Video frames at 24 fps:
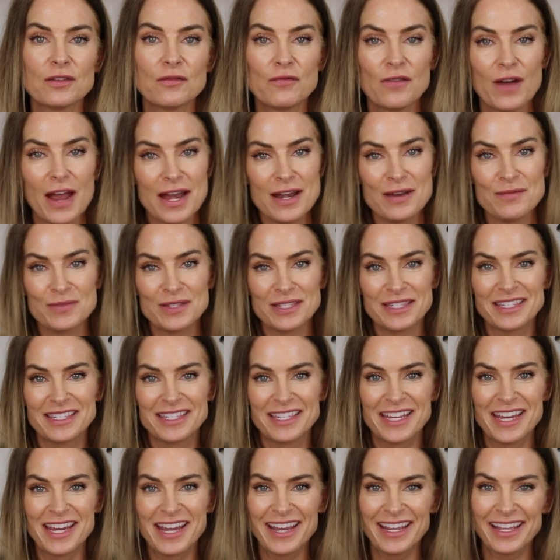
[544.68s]
vitamin
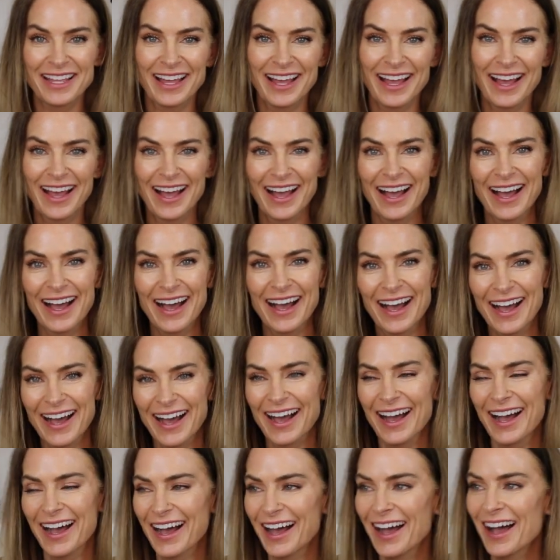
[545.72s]
C,
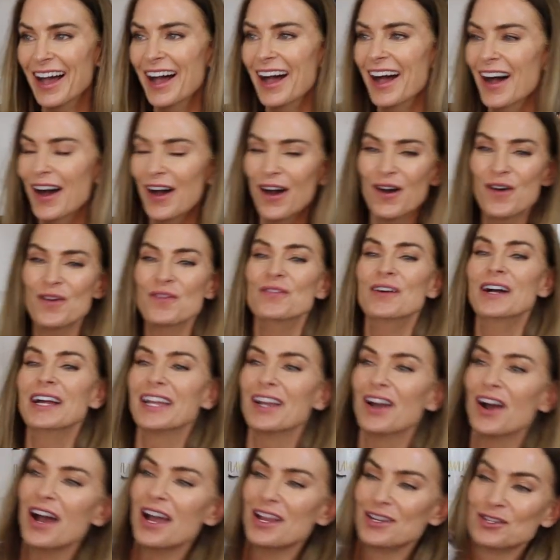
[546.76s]
oh my
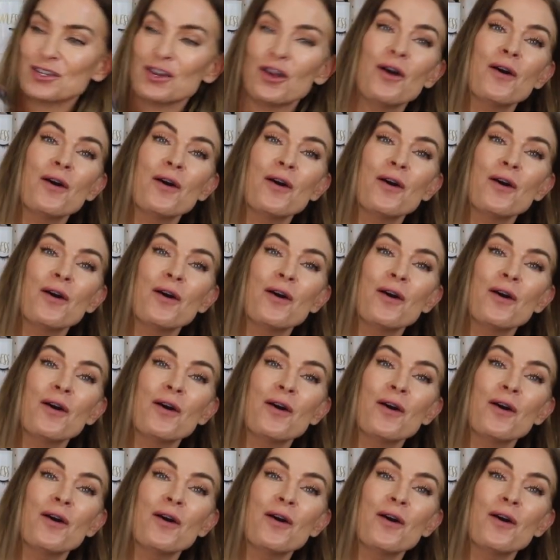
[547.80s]
gosh,